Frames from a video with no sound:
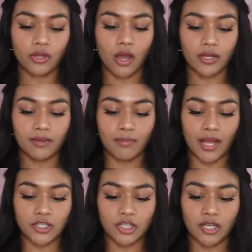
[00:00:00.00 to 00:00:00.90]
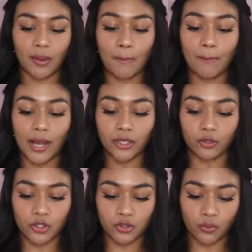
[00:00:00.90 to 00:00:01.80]
got a matching
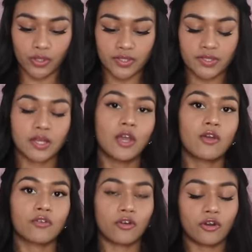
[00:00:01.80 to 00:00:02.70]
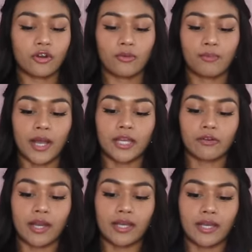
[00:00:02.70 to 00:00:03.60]
biker shorts for bike
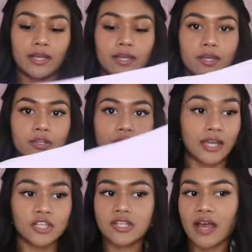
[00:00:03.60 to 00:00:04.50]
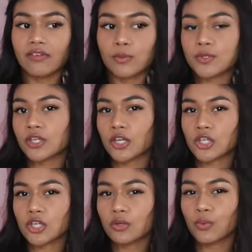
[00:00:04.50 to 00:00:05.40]
riding. So I just have an
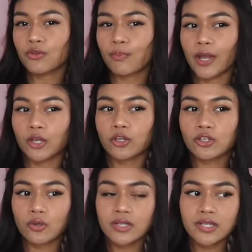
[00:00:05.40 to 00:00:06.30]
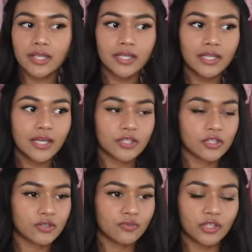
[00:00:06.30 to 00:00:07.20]
obsession with biker shorts lately. I
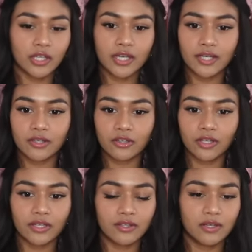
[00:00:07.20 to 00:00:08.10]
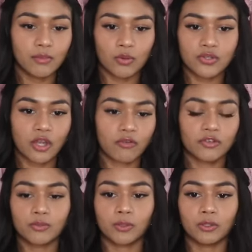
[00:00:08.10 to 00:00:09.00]
just feel like they're like the most
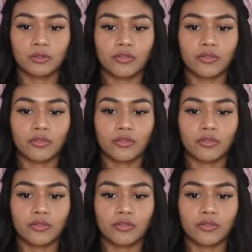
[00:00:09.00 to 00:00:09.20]
comfortable